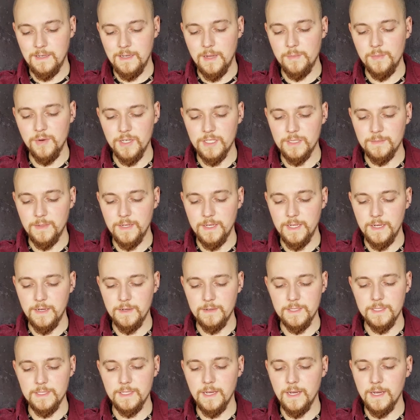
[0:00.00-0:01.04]
I brushed my
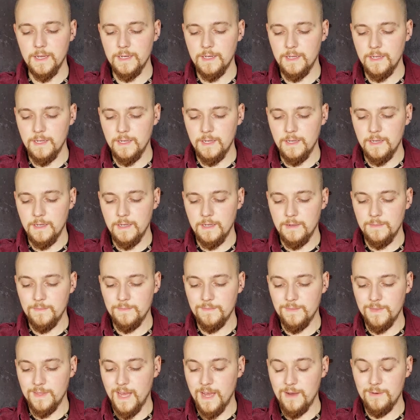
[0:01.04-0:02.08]
hair aside.
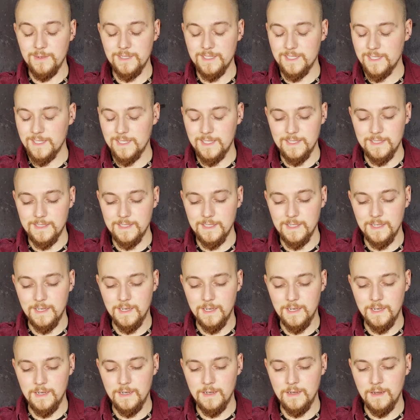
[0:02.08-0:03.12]
"That wasn't easy."
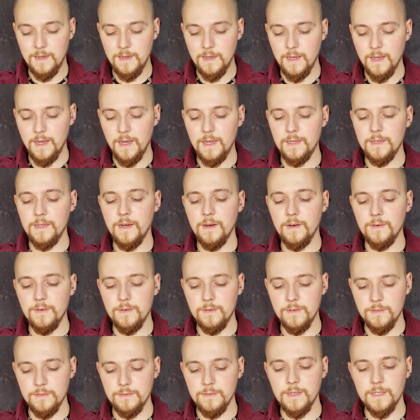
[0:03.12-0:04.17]
"I know,"
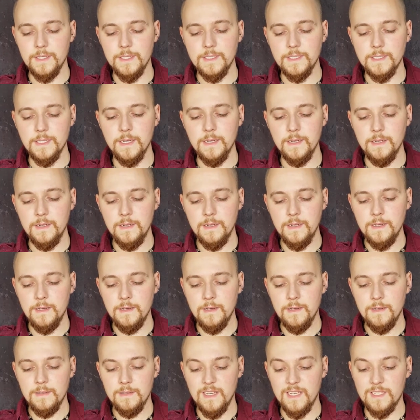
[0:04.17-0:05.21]
Ruggy said.
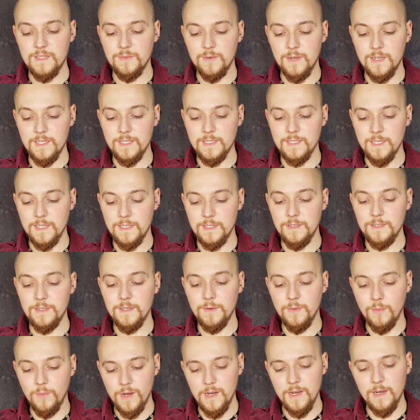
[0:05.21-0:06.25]
"That's why I said you
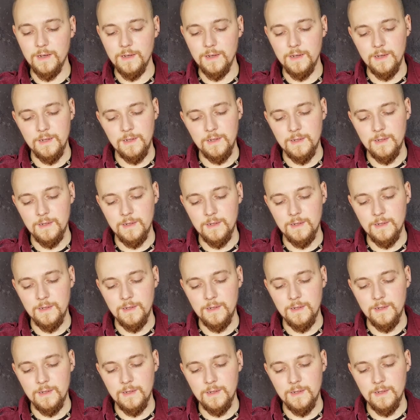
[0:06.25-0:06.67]
did well."